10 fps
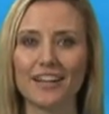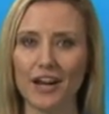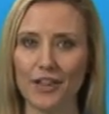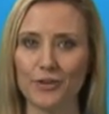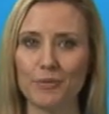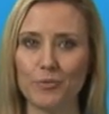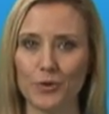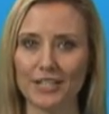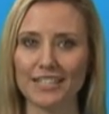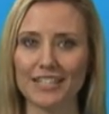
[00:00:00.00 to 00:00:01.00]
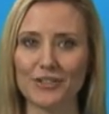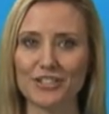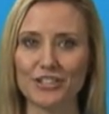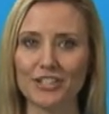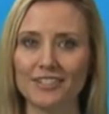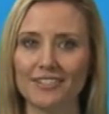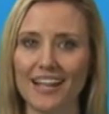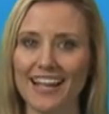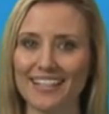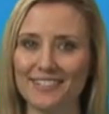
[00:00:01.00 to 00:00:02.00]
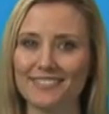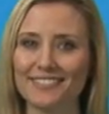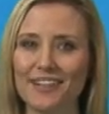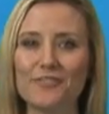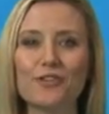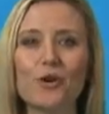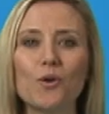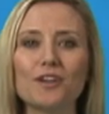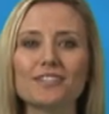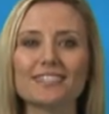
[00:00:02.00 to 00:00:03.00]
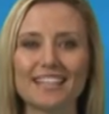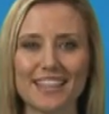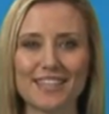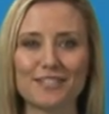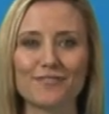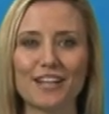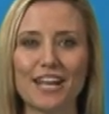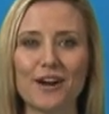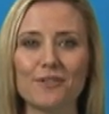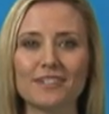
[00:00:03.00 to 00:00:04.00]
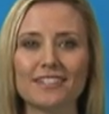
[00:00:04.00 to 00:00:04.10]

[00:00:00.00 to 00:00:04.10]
other important literature, and, of course, this video.